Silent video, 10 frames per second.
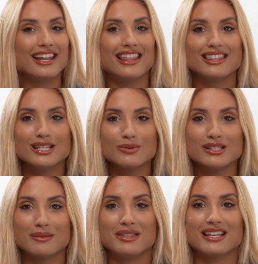And this was
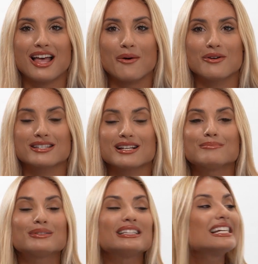something that was
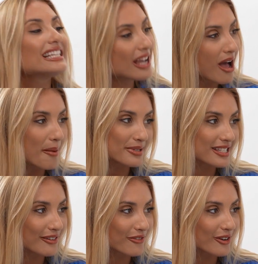completely
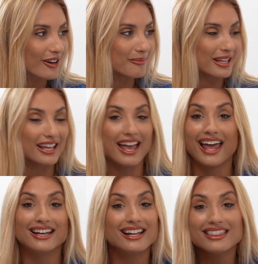opposite for me,
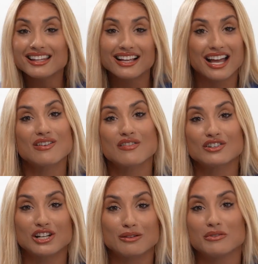and nothing like I've ever
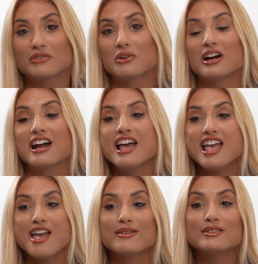done before.
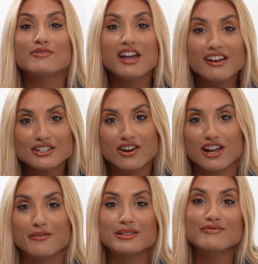It was very
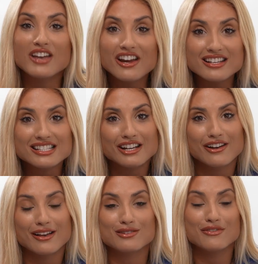dark, it was very
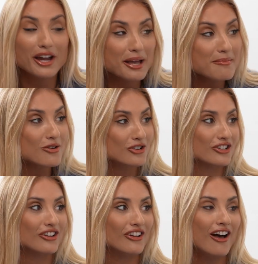serious, very
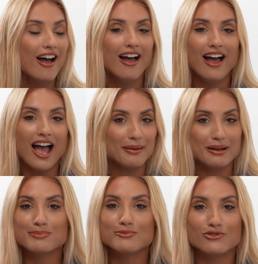emotional. I mean,
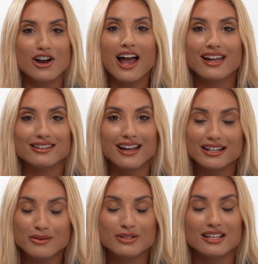I'm crying
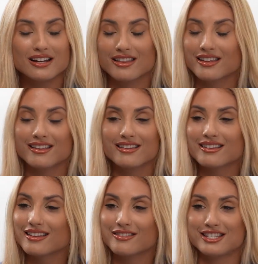90% of
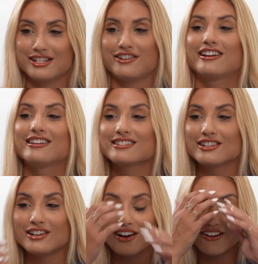the series,
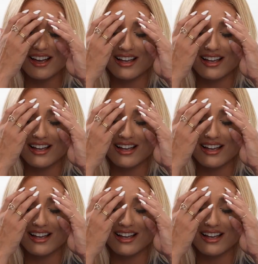you know.